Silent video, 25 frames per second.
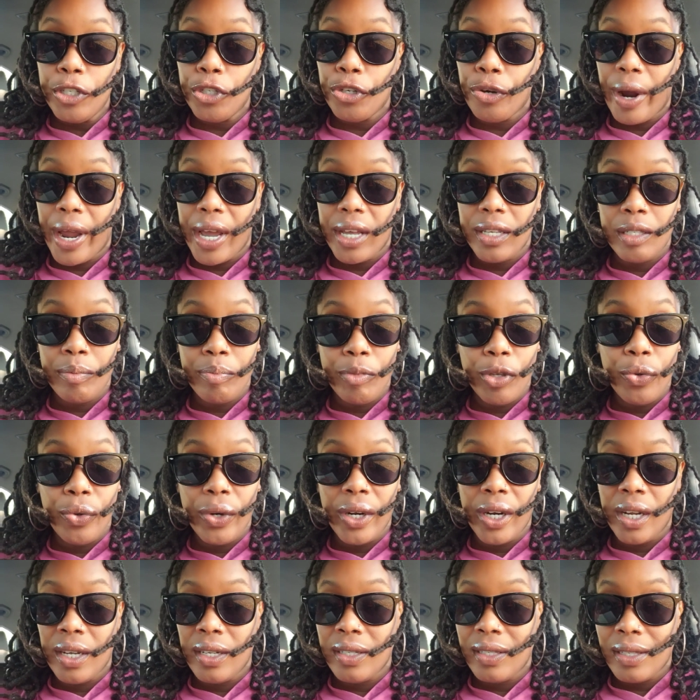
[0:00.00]
transmute
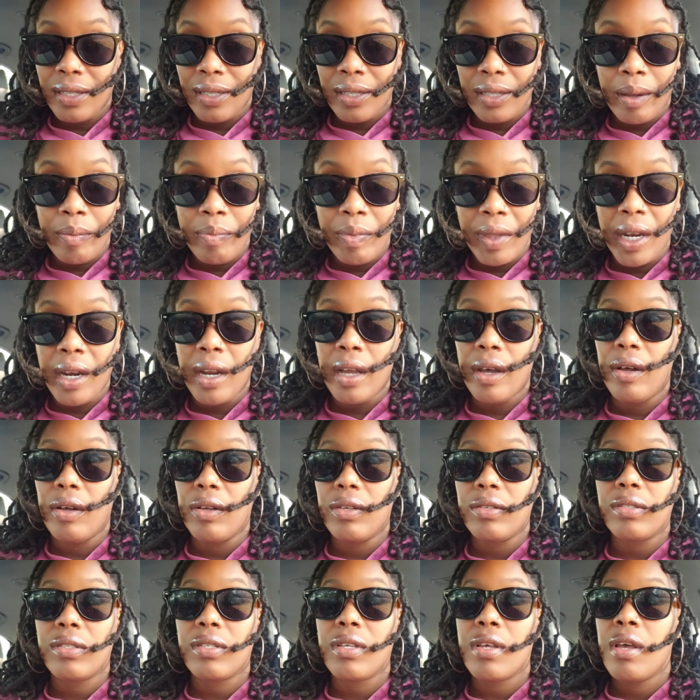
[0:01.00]
it into something
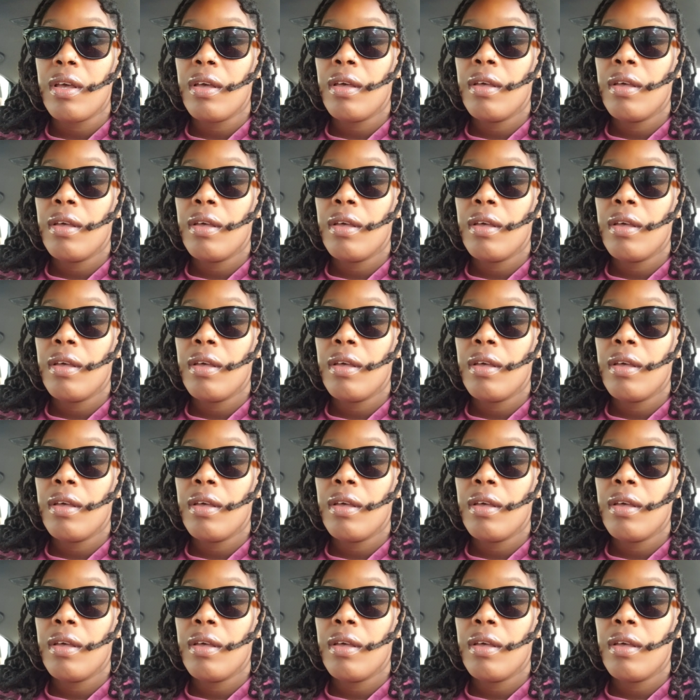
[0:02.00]
else.